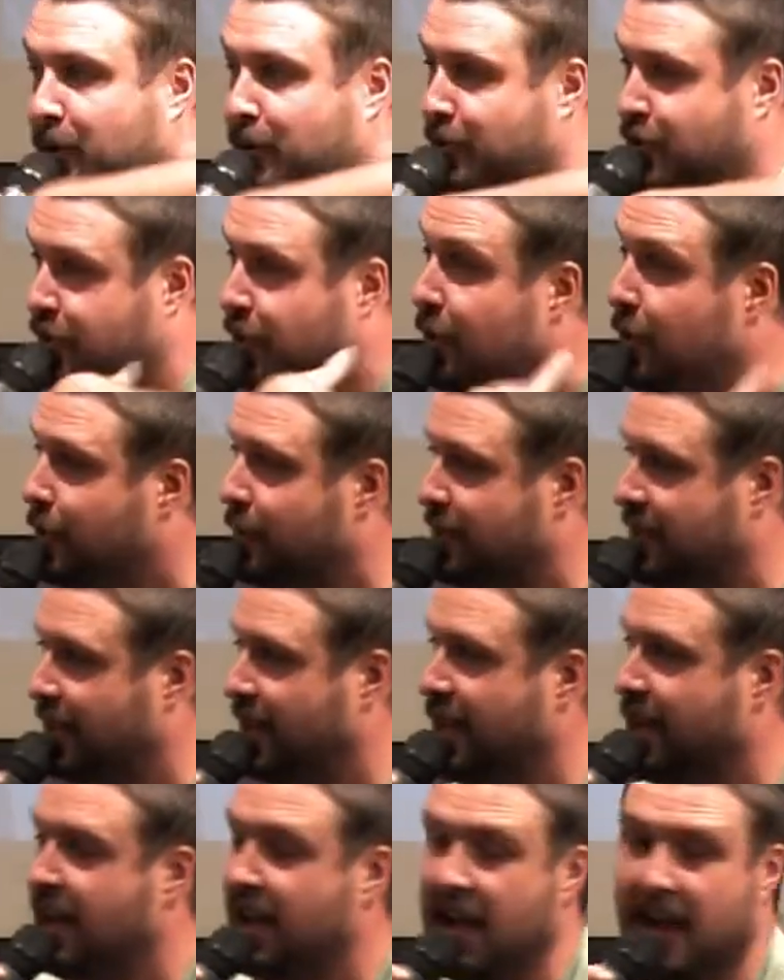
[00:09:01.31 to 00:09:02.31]

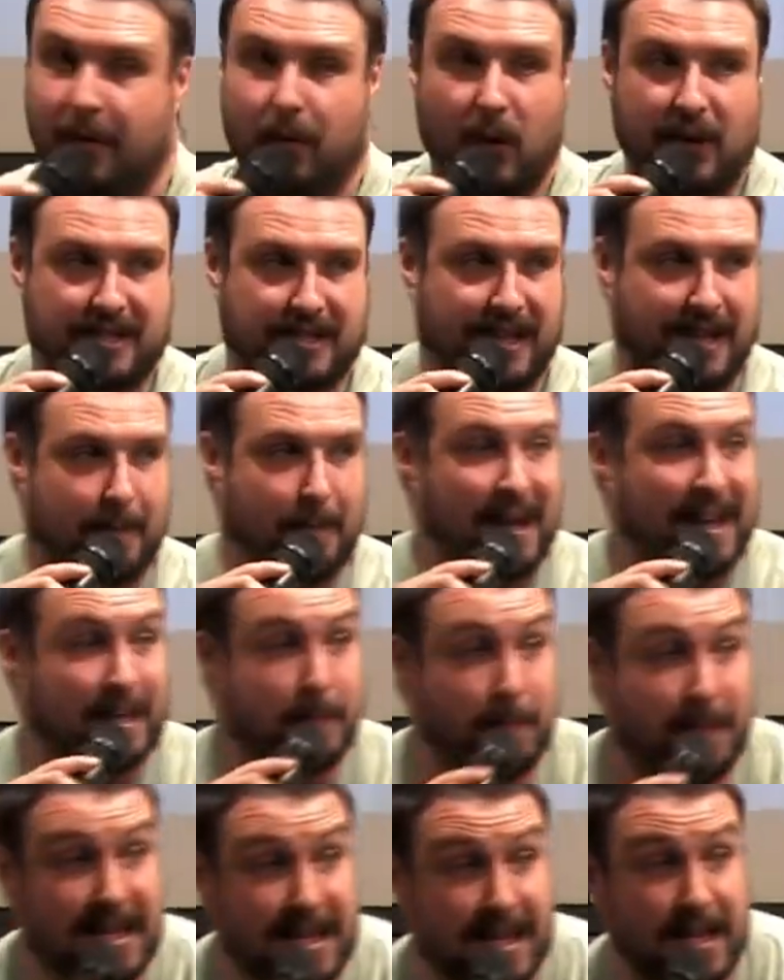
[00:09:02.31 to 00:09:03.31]
pursuit of what's going to
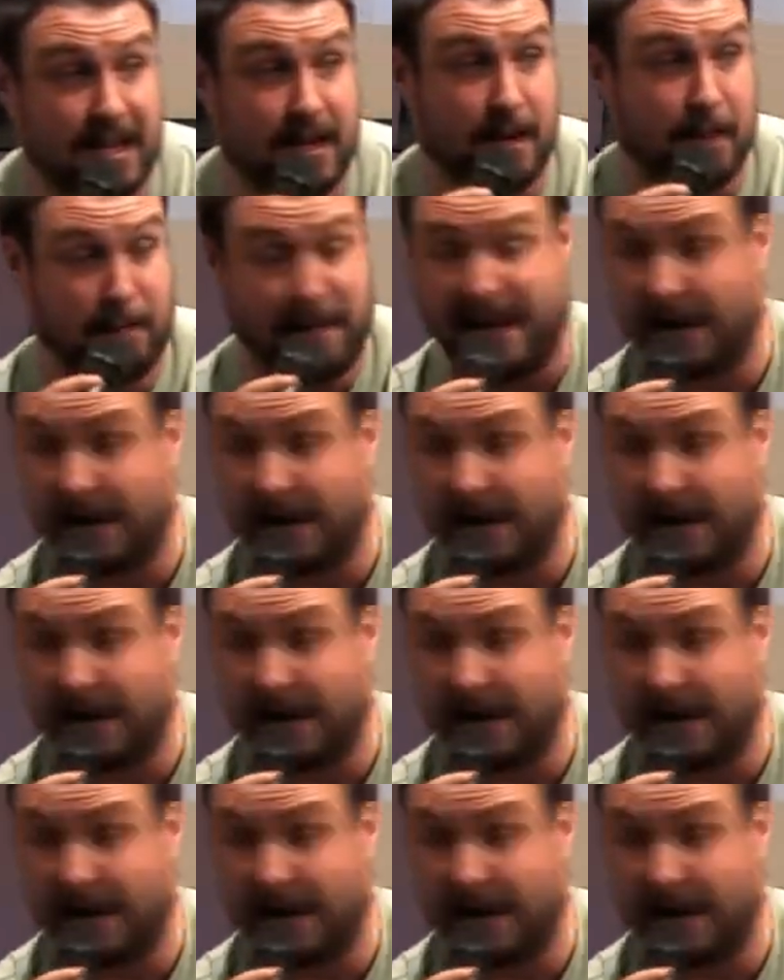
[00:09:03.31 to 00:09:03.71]
make me